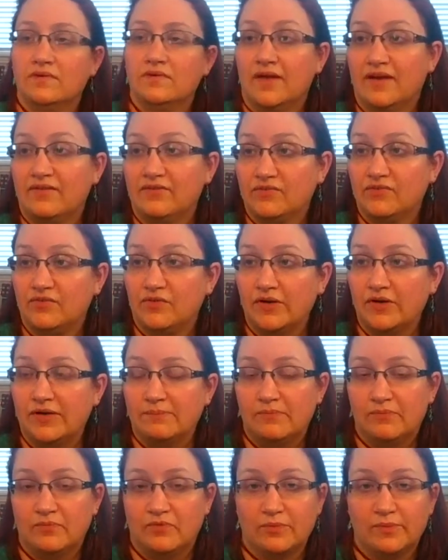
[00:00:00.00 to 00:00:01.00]
heaven
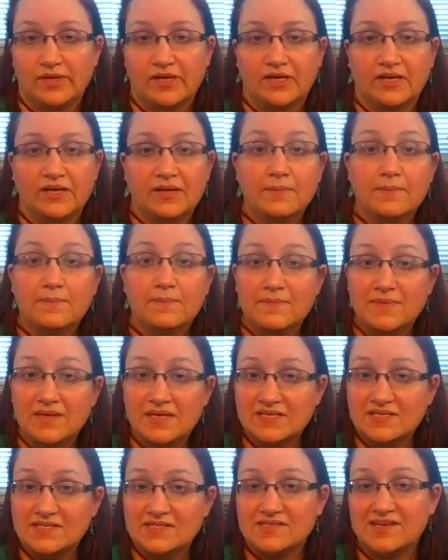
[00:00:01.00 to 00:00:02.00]
forbid,
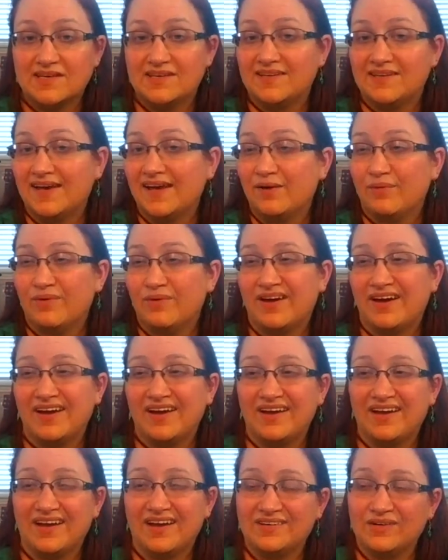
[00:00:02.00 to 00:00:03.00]
miss a day when
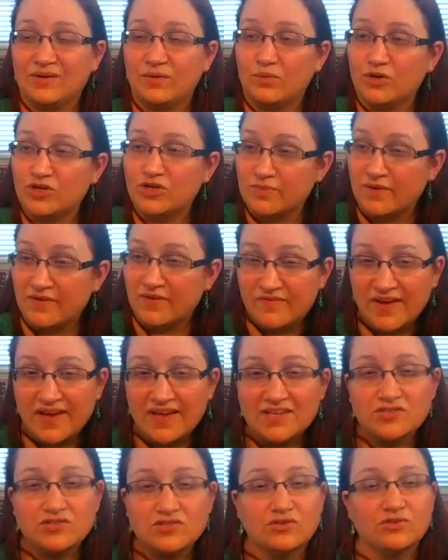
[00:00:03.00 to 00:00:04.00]
I don't wash my
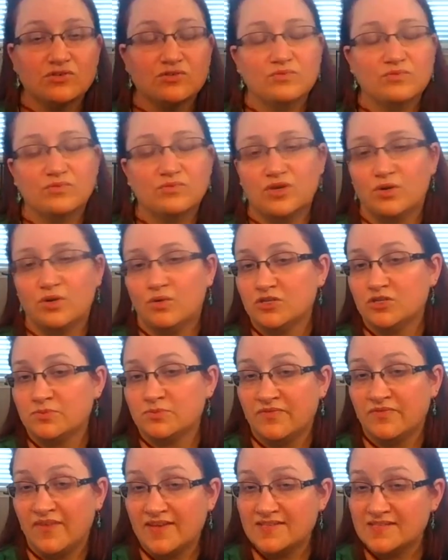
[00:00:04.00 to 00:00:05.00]
face or don't wash my
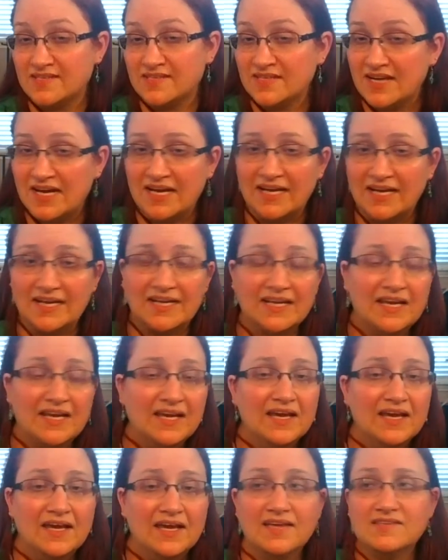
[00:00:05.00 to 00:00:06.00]
face at night,
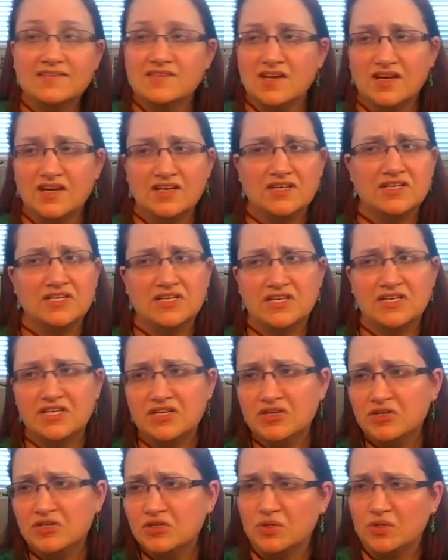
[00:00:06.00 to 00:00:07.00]
it's not
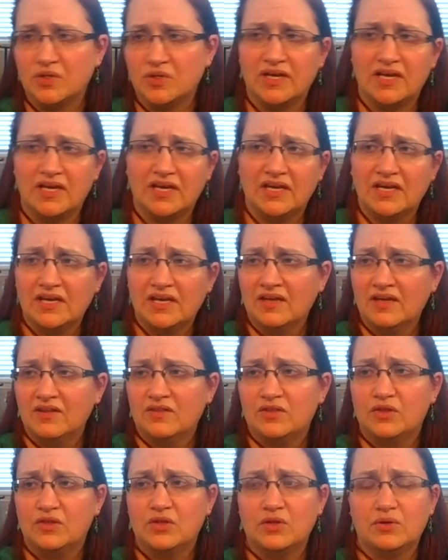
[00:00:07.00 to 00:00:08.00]
nearly
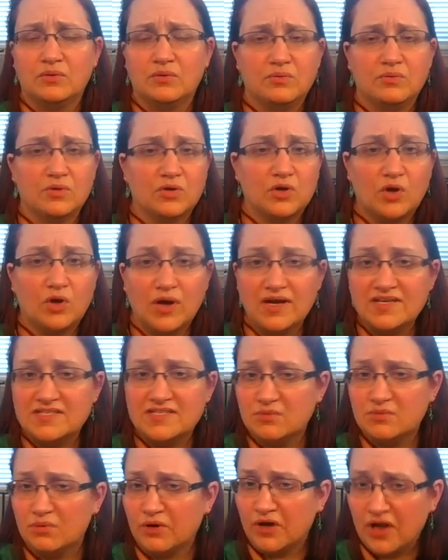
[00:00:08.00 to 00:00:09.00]
the
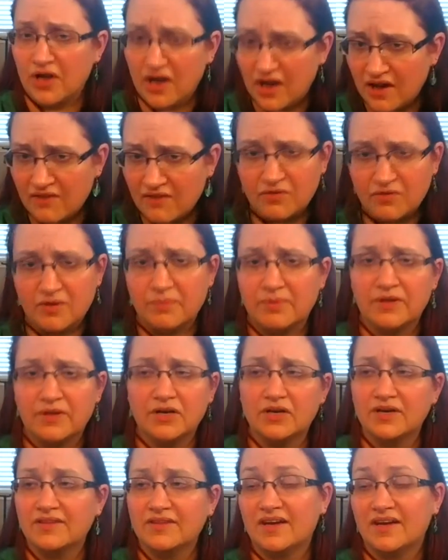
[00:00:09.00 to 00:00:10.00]
crazy recovery
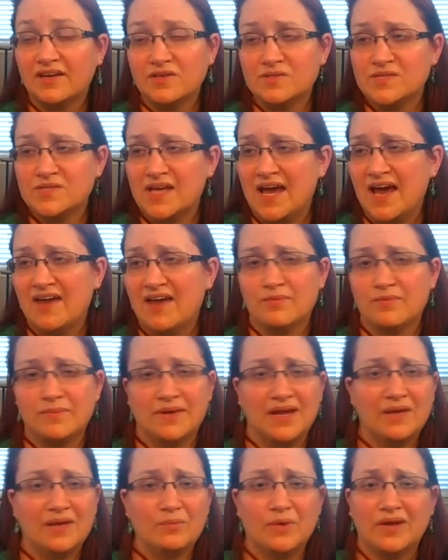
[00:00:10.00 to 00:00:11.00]
period that I used to have. I mean,
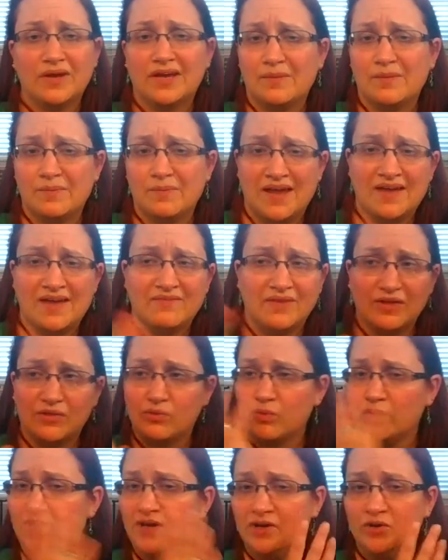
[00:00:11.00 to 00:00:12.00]
I'd wake up and have like
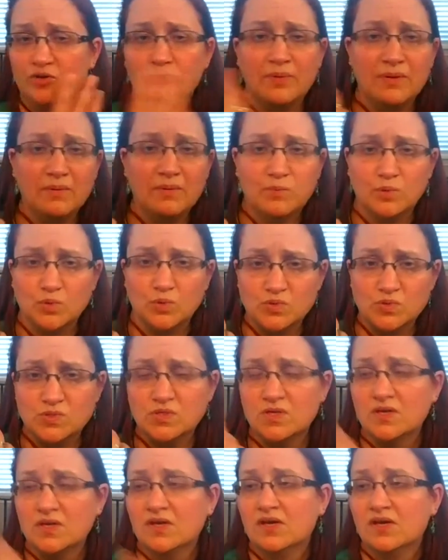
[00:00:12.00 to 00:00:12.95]
3 new pimples.